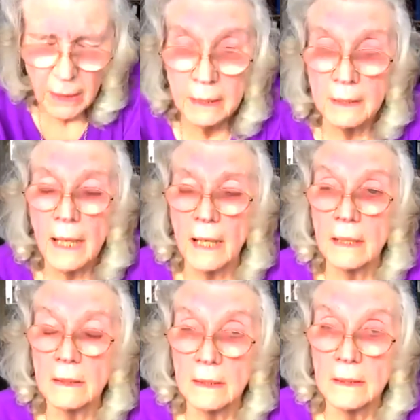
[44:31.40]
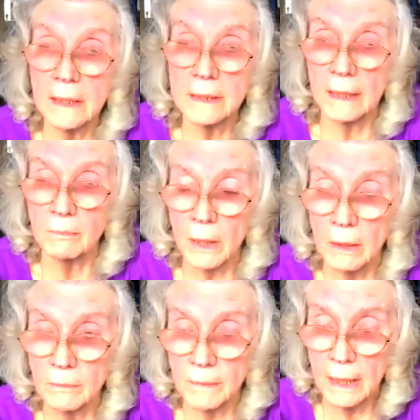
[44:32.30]
in there, and they said,
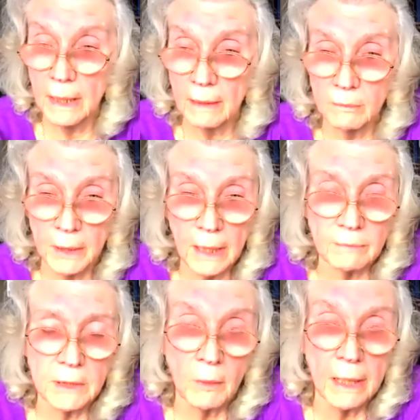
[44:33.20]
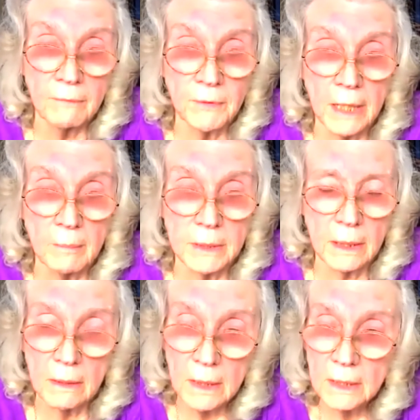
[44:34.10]
well, we'll have to wait for them
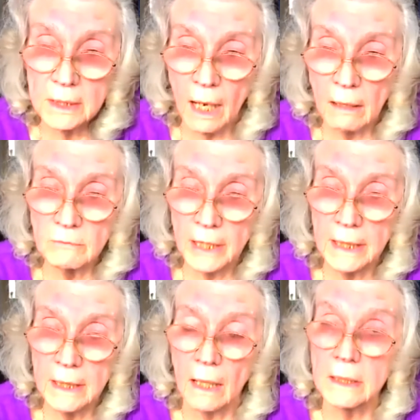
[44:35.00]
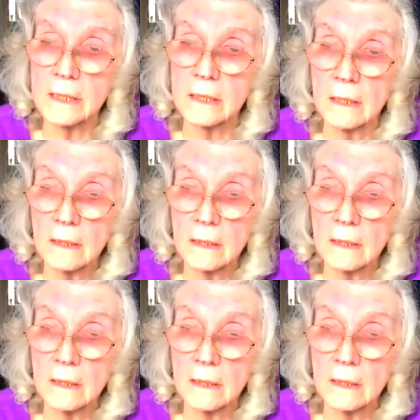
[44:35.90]
to start ringing us.